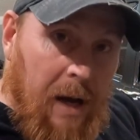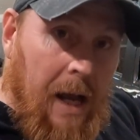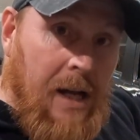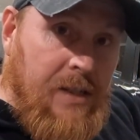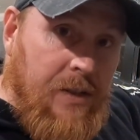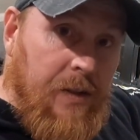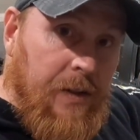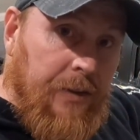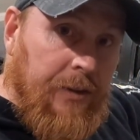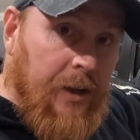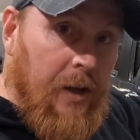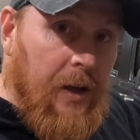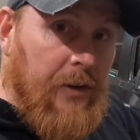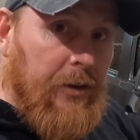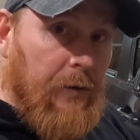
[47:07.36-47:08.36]
the backs of the
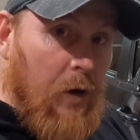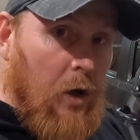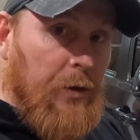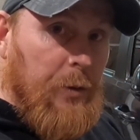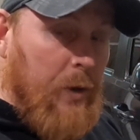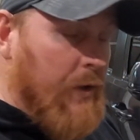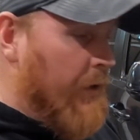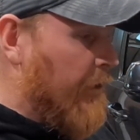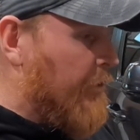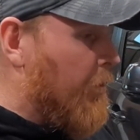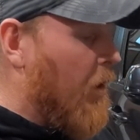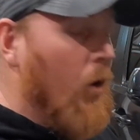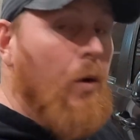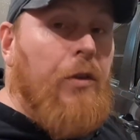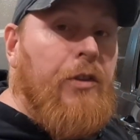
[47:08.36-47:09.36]
studs of all three of those
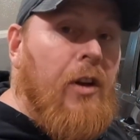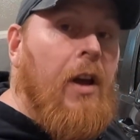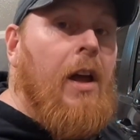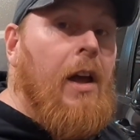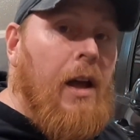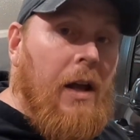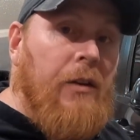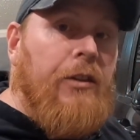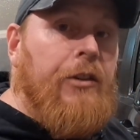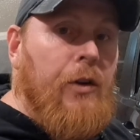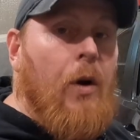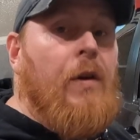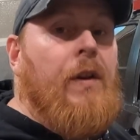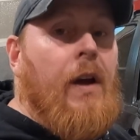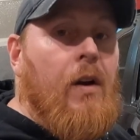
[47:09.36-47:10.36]
bolts, and
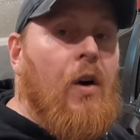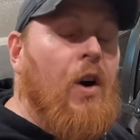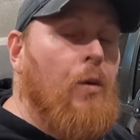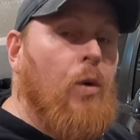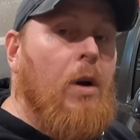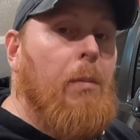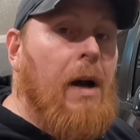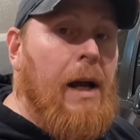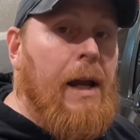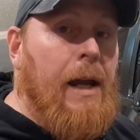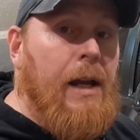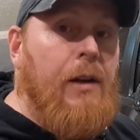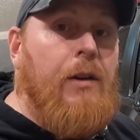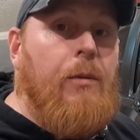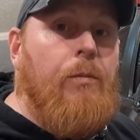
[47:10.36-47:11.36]
start that hardware by
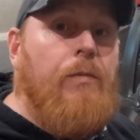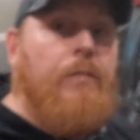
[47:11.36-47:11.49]
hand.